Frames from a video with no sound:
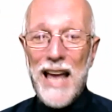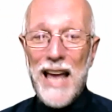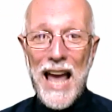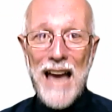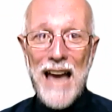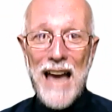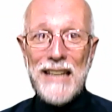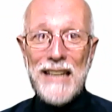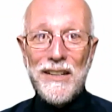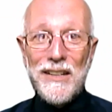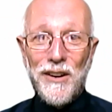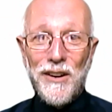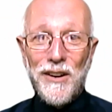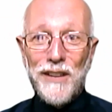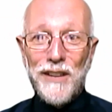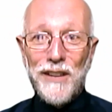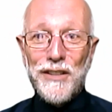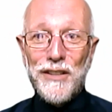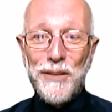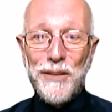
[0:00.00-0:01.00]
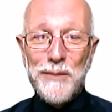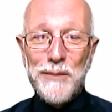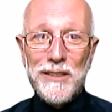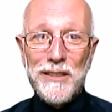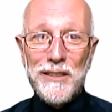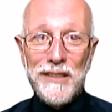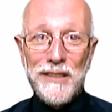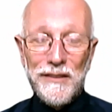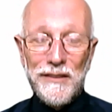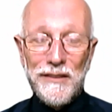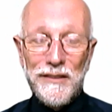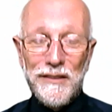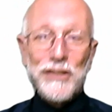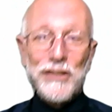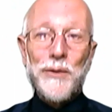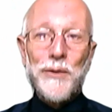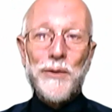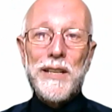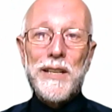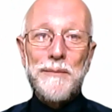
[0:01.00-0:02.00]
adding on cumulatively so
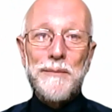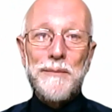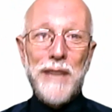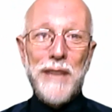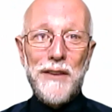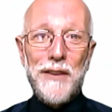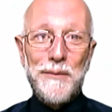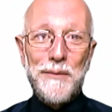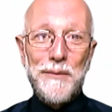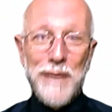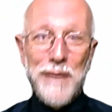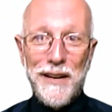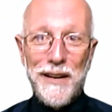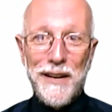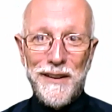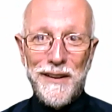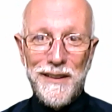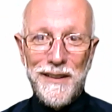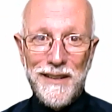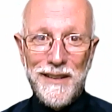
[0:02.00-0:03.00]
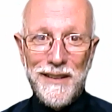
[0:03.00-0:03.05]
we get better and better.